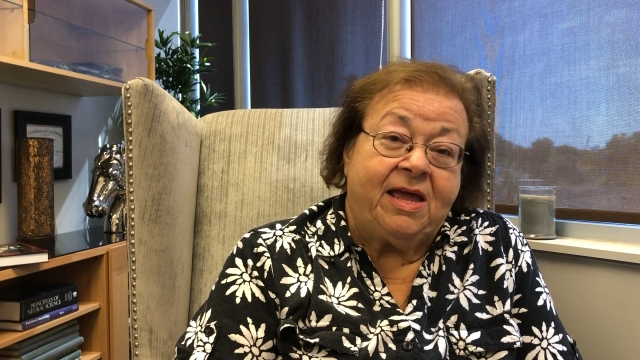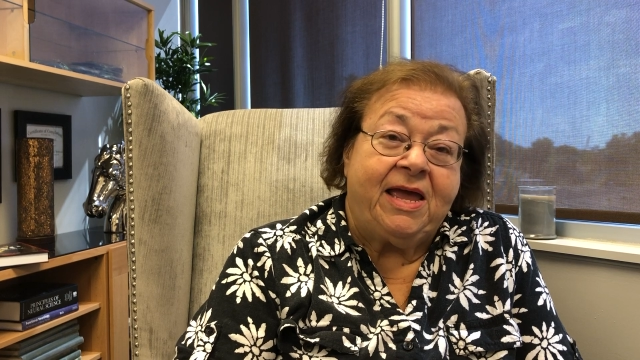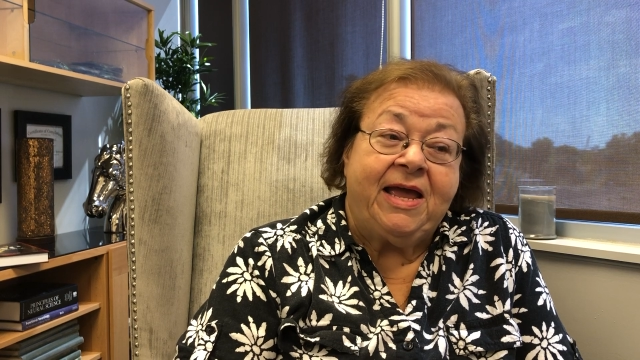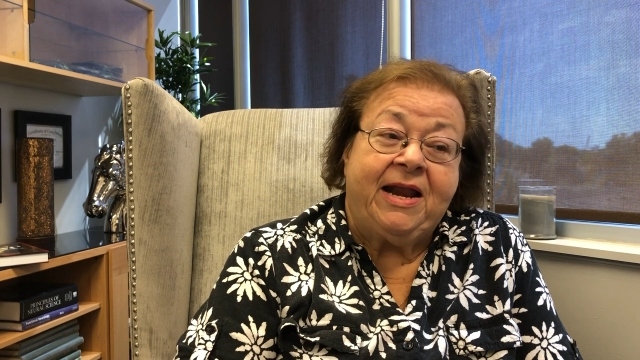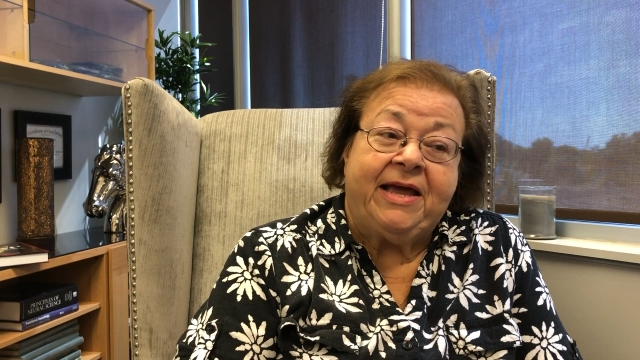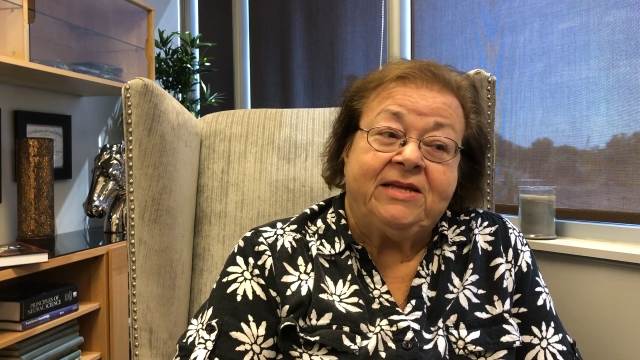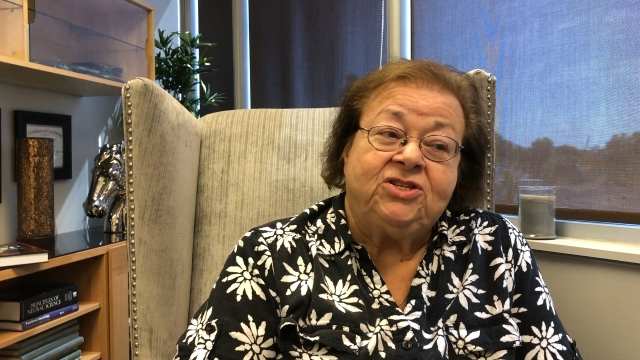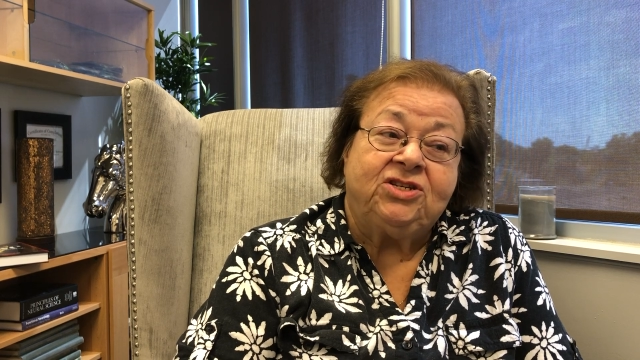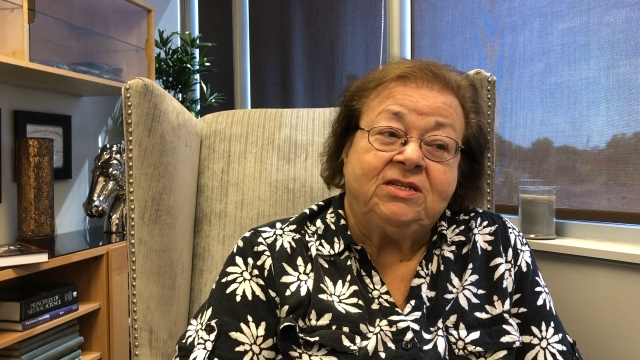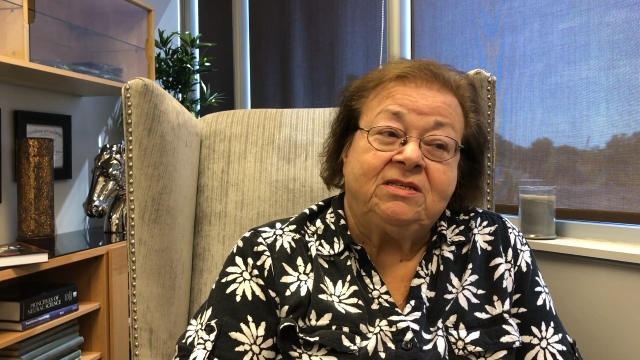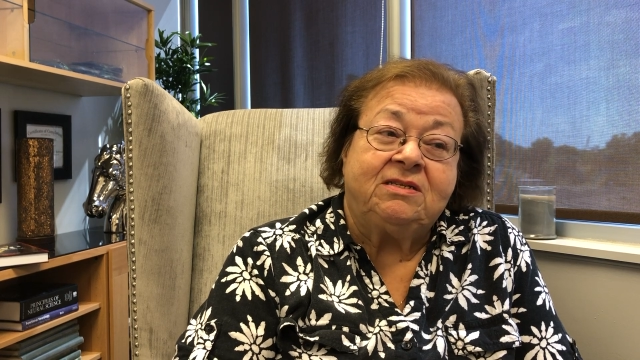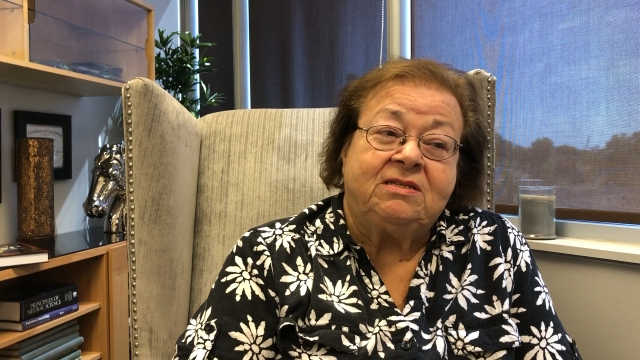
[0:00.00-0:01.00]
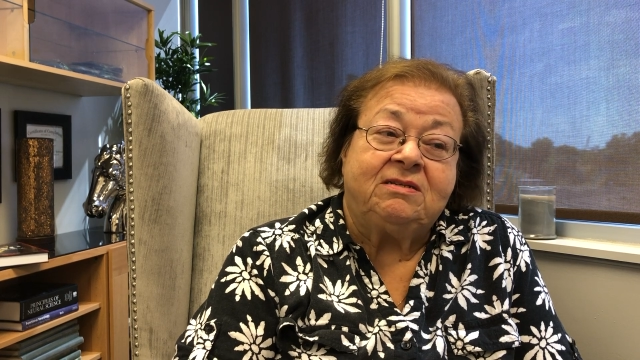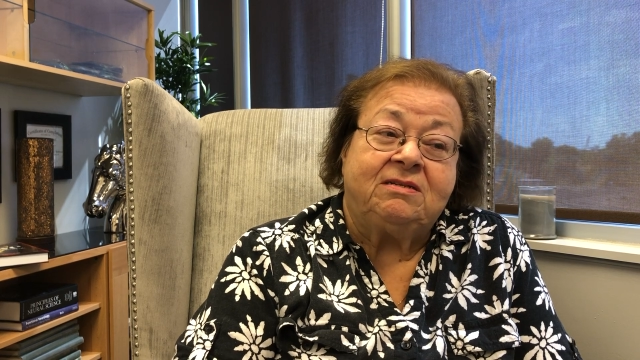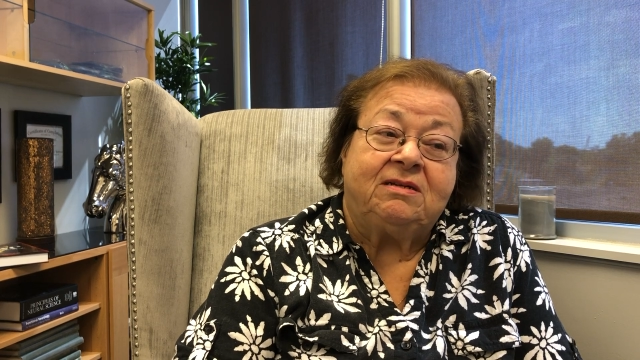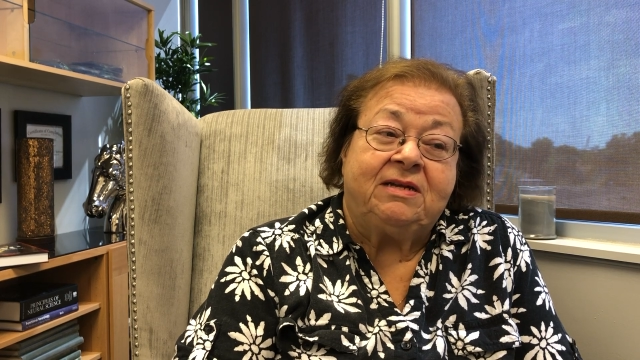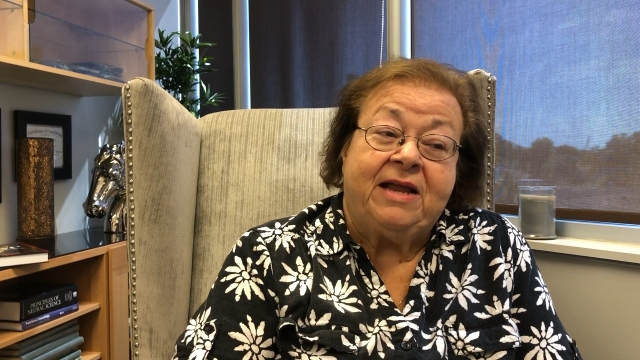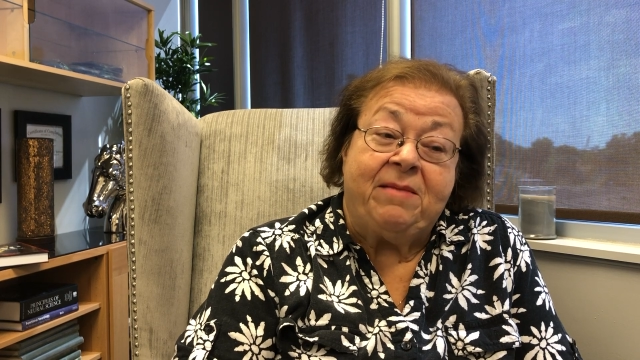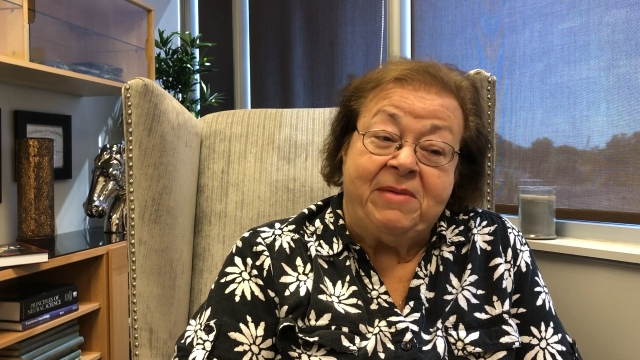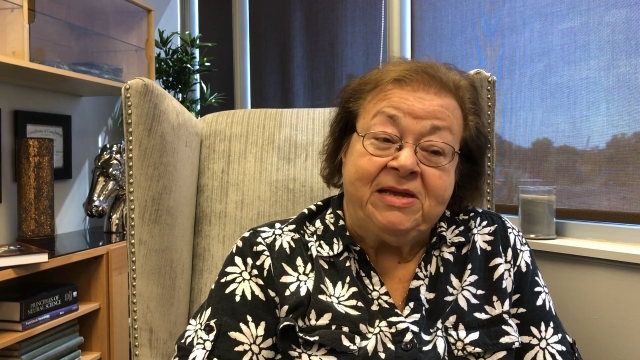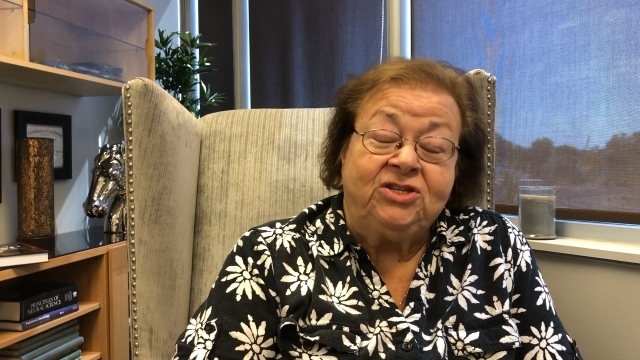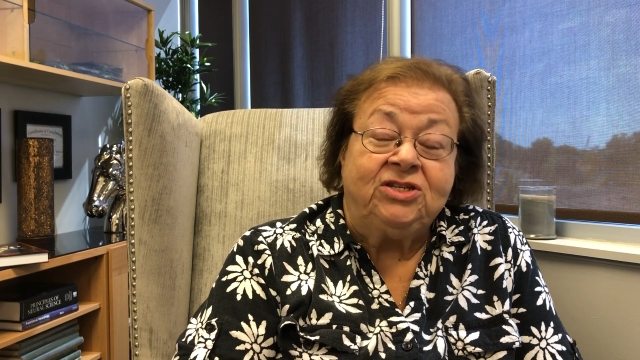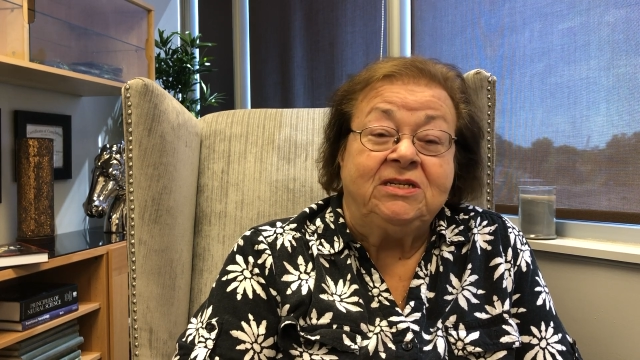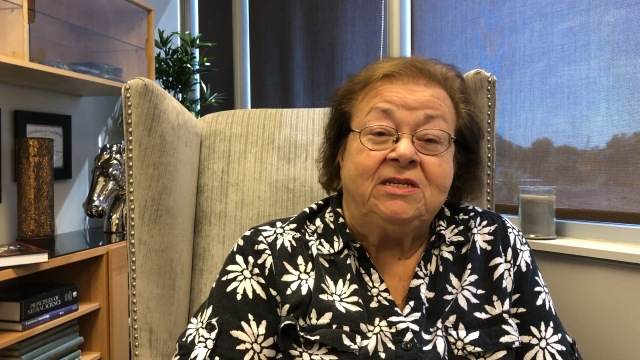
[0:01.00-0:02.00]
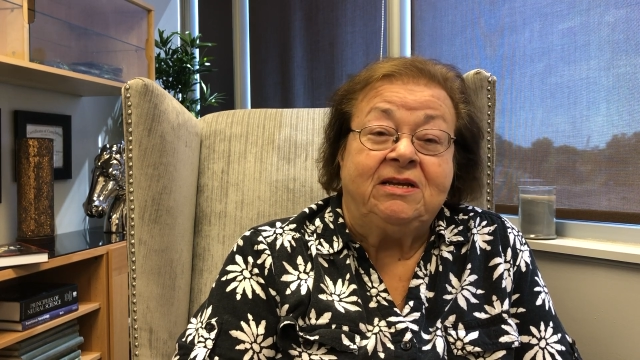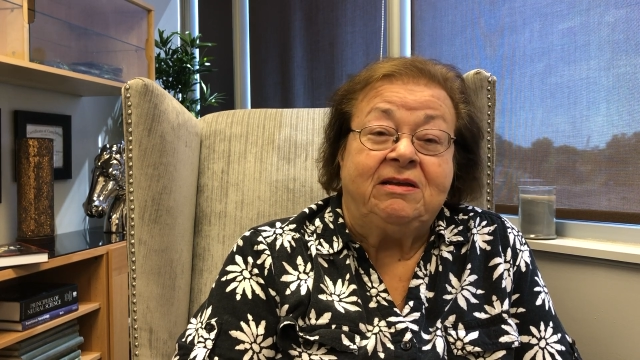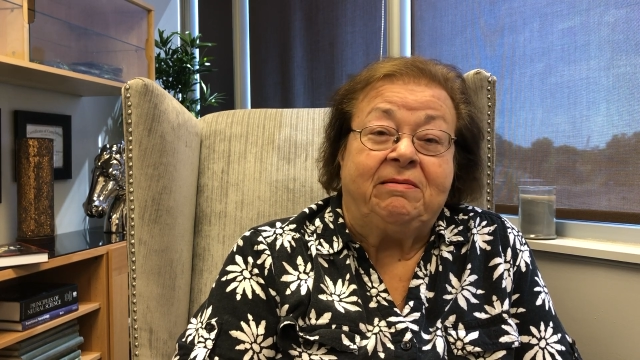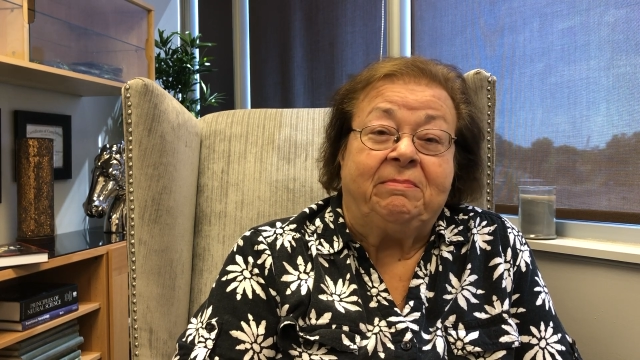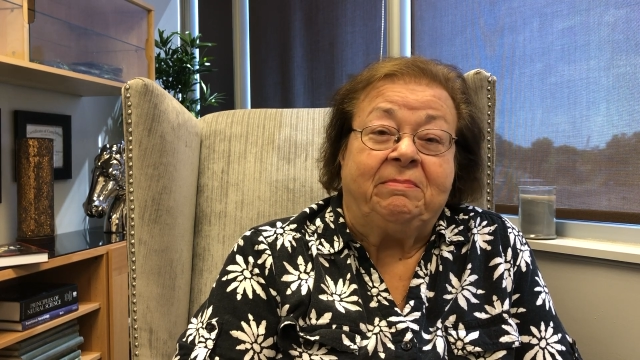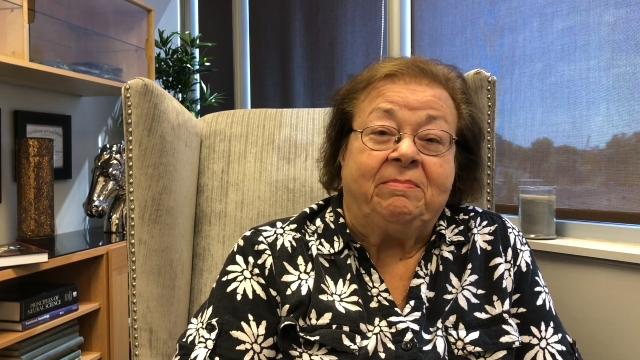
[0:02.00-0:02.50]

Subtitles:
and I mentioned to him,